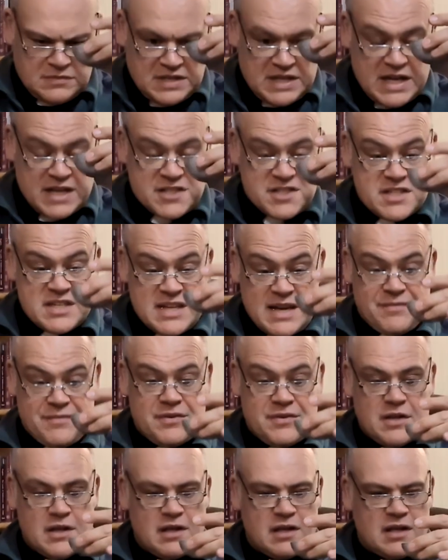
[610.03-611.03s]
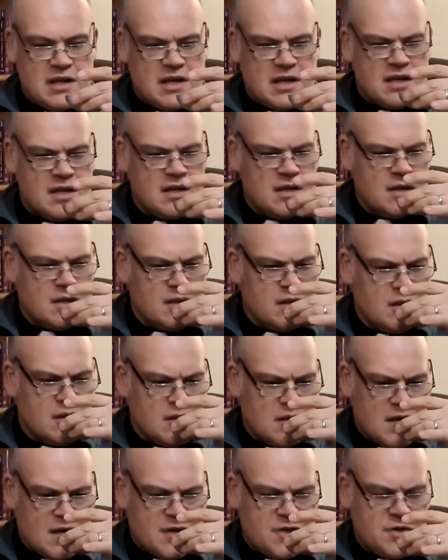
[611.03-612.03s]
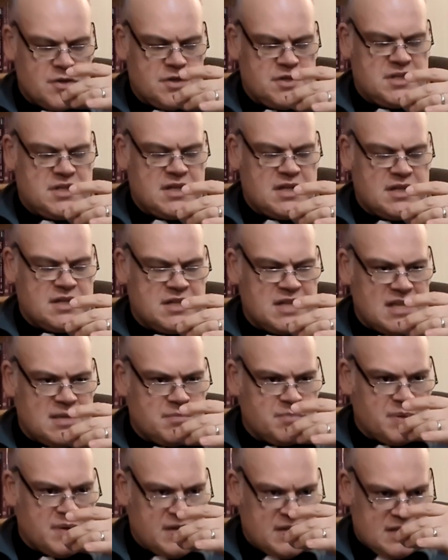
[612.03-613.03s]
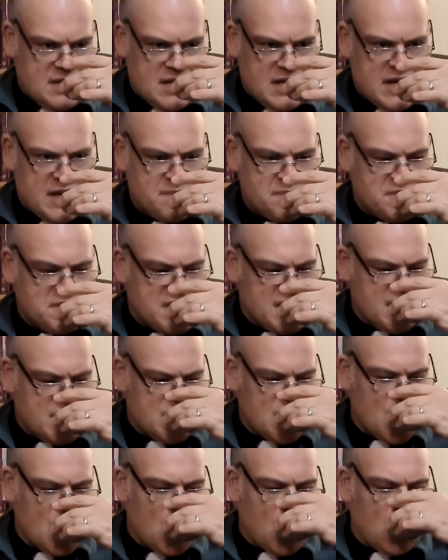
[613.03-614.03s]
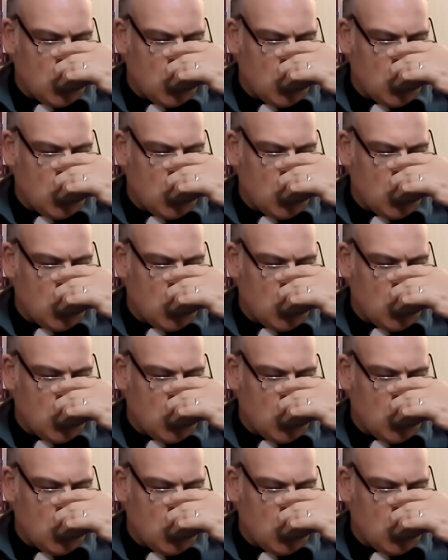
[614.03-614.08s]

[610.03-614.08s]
That's definitely a good deep scent.